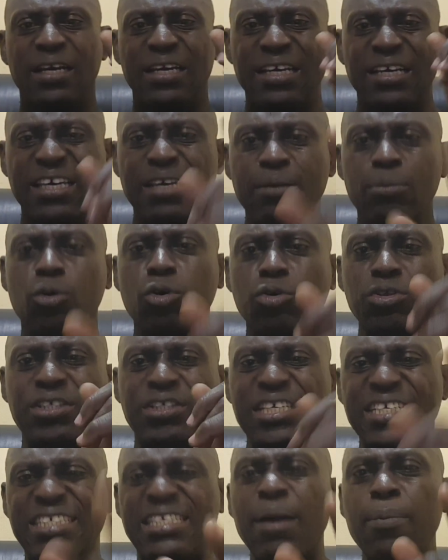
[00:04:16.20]
Immune
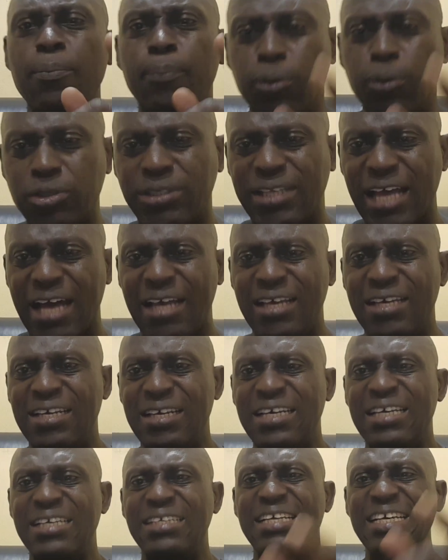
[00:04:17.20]
system booster.
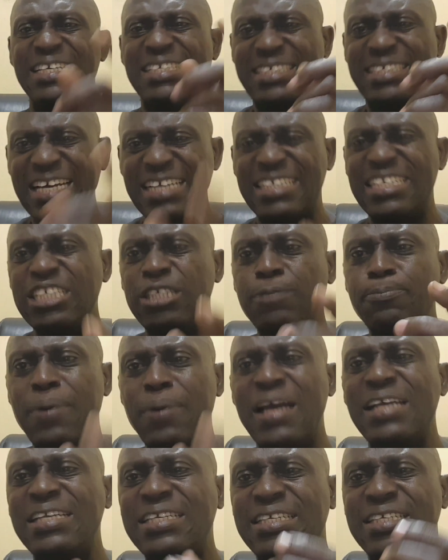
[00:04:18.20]
They strengthens
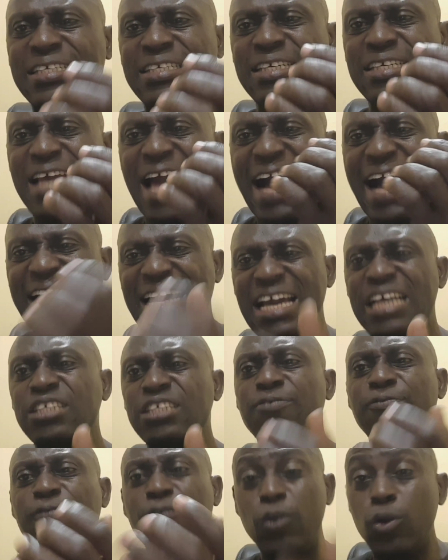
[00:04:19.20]
birds
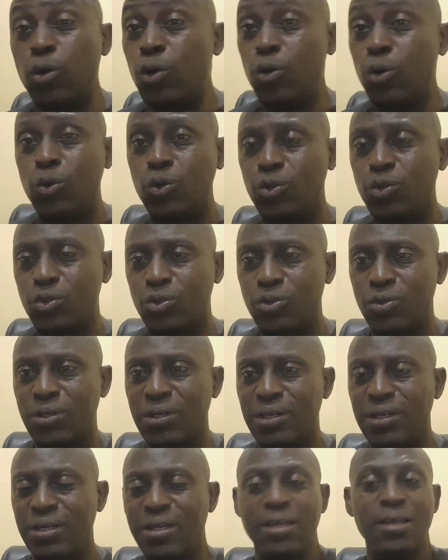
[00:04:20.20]
against flus,
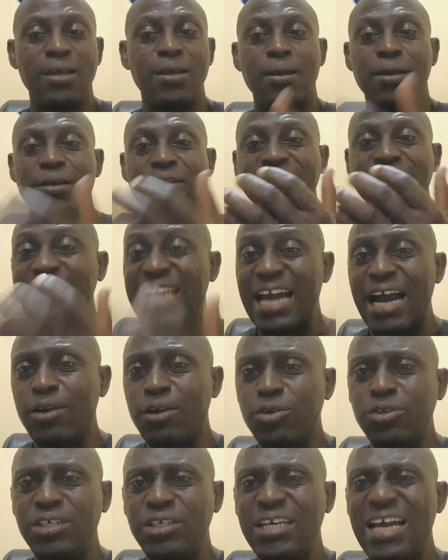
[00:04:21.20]

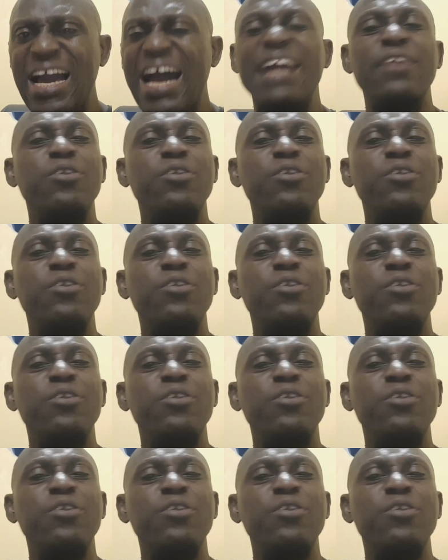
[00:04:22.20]
CRD, and